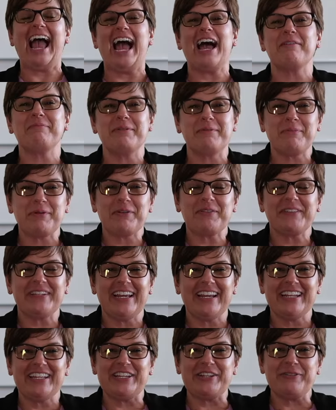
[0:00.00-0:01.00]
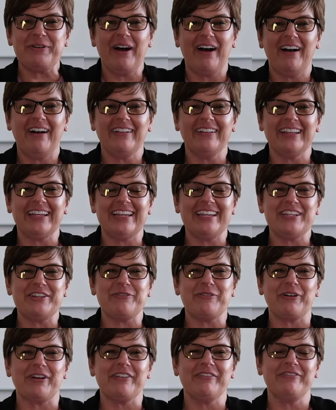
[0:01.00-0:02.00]
Happy birthday to you, Holly.
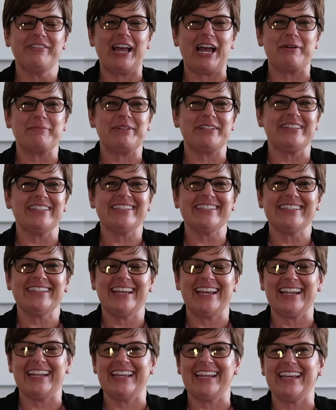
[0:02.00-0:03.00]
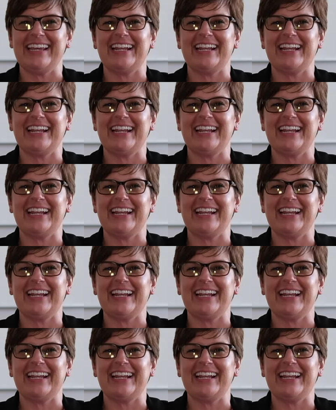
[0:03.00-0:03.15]
You are a fabulous lady,